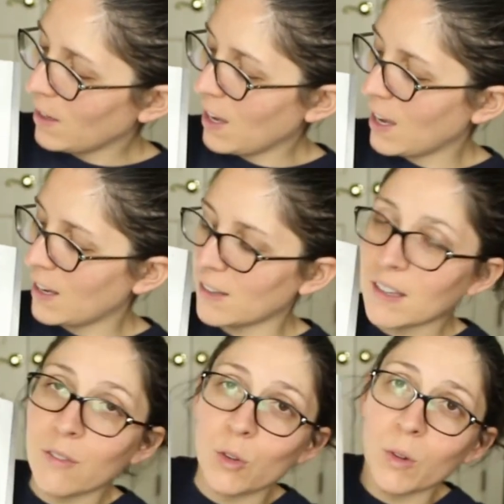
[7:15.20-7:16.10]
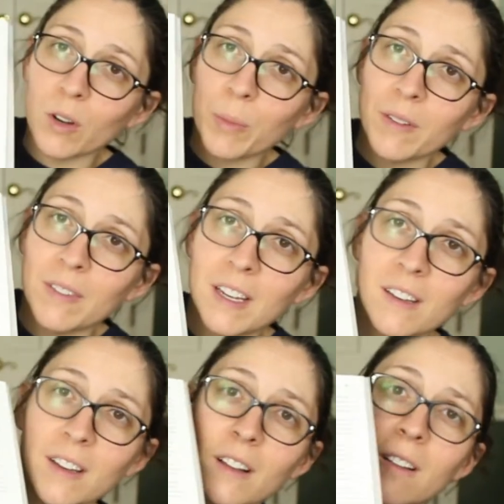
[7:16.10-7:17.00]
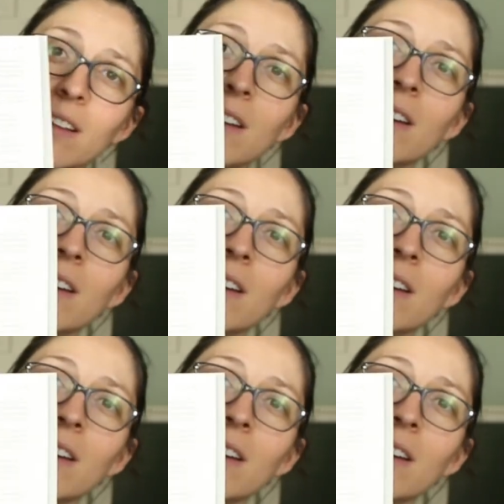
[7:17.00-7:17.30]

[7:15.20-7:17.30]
and gives you a little bit of detail